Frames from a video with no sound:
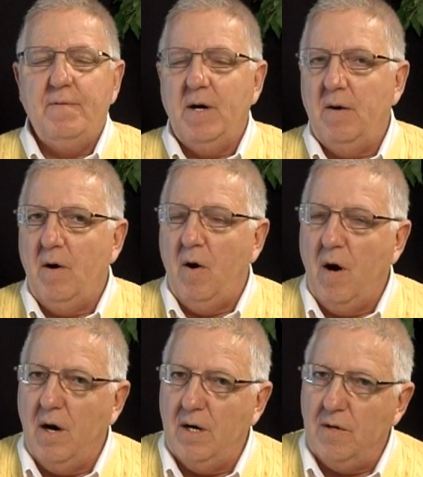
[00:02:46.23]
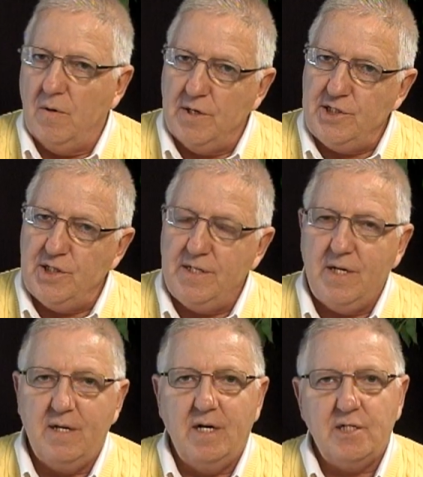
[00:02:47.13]
The origin
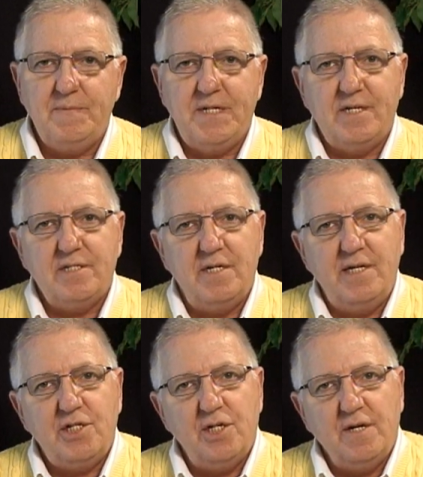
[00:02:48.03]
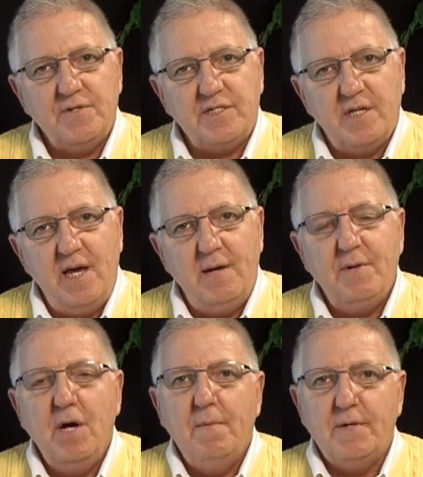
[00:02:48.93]
and ultimate destination are the same,
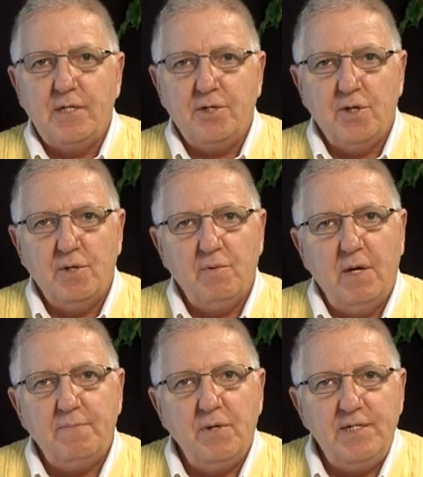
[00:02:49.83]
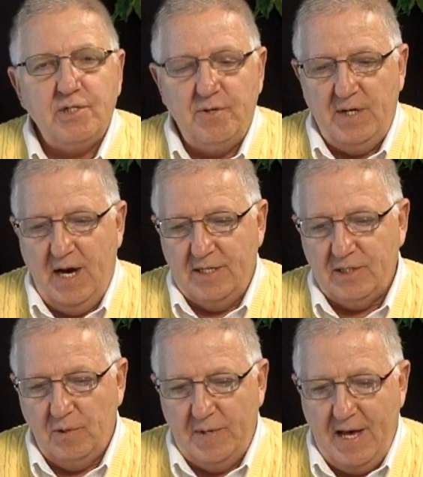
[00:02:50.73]
but the turnaround points are not.
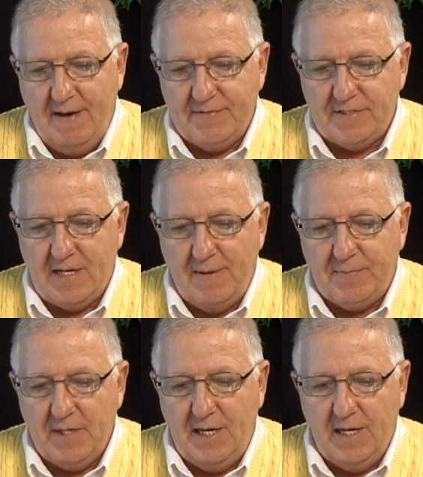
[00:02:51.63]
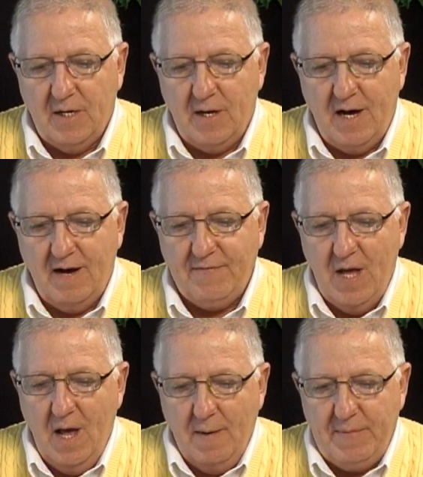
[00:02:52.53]
So we have a sample here of
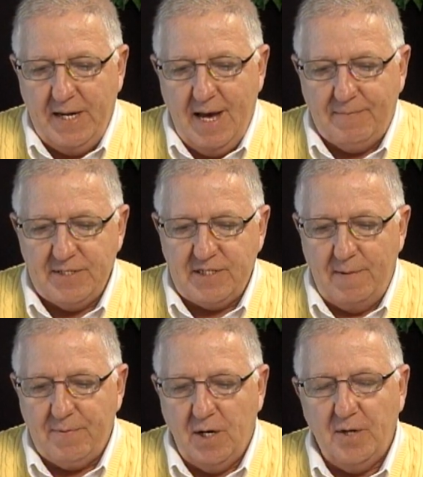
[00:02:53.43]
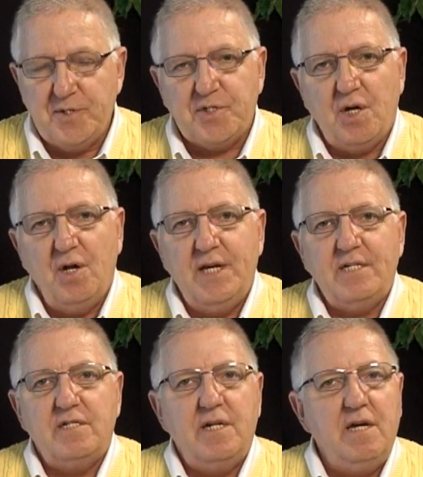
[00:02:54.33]
Minneapolis-St. Paul to Salt
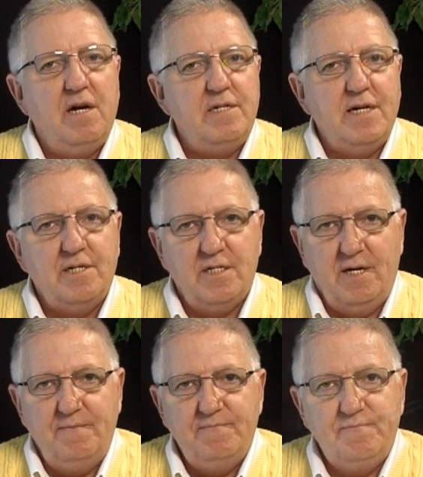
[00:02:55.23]
Lake City on Delta.